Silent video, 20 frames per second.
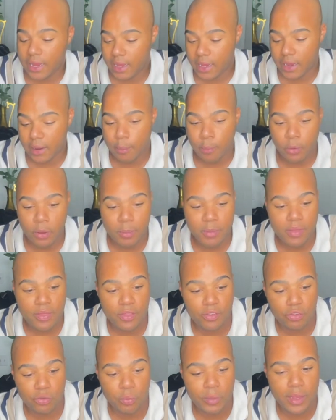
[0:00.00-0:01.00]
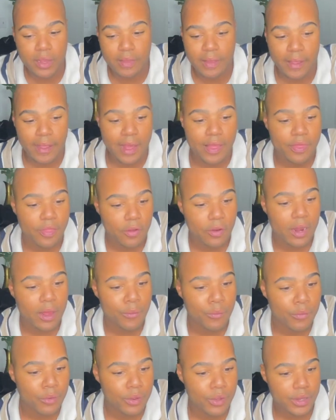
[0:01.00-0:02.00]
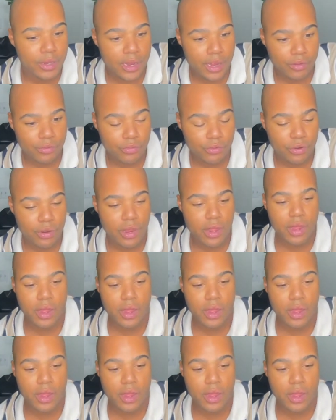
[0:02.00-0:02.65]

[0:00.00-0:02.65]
an appointment this week like I thought I would yesterday.